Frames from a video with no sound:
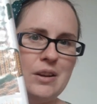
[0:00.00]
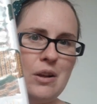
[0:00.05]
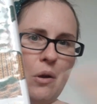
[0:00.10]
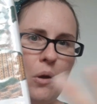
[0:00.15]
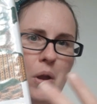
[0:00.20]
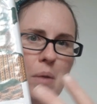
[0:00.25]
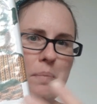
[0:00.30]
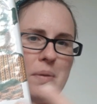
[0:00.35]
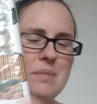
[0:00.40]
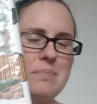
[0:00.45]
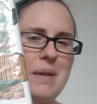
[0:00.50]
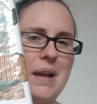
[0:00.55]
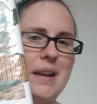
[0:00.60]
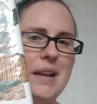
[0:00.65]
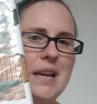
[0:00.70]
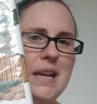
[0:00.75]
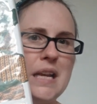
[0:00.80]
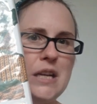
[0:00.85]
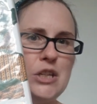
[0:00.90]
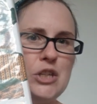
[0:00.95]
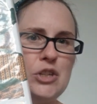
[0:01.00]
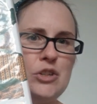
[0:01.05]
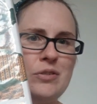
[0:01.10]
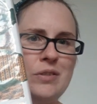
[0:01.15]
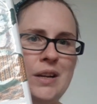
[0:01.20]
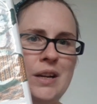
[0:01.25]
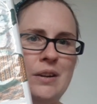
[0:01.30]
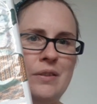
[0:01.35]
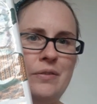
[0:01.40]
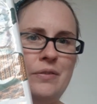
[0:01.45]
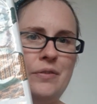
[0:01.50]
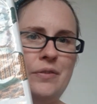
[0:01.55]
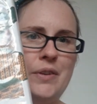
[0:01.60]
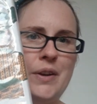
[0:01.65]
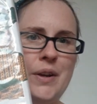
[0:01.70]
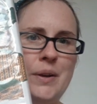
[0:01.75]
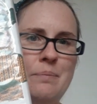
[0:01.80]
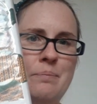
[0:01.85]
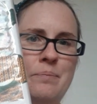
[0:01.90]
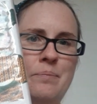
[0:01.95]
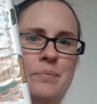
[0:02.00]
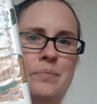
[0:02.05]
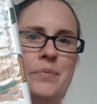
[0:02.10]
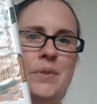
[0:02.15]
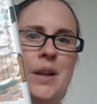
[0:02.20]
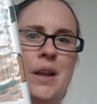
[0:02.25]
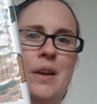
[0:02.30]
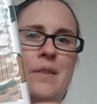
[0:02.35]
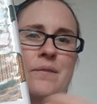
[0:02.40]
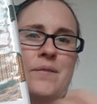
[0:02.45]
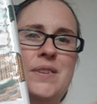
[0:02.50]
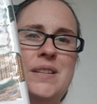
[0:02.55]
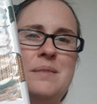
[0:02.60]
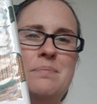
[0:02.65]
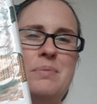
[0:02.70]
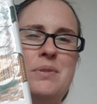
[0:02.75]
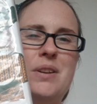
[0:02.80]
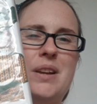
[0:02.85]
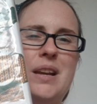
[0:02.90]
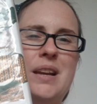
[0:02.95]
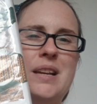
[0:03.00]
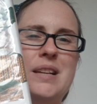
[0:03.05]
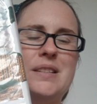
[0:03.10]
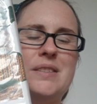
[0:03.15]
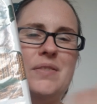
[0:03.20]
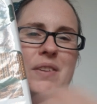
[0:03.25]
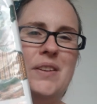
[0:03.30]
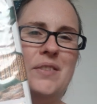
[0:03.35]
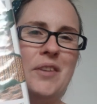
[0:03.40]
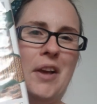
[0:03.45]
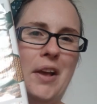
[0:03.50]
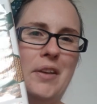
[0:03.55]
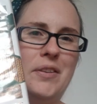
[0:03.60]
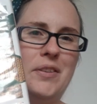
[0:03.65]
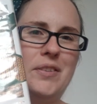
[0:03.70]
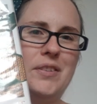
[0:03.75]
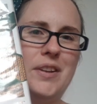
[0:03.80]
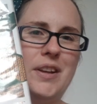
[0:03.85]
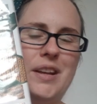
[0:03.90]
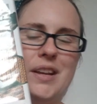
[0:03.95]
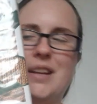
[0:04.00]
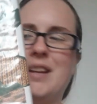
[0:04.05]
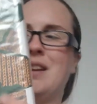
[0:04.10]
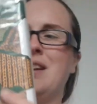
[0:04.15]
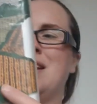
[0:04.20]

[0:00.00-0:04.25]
knowing a bit about the history of them, this book is fantastic.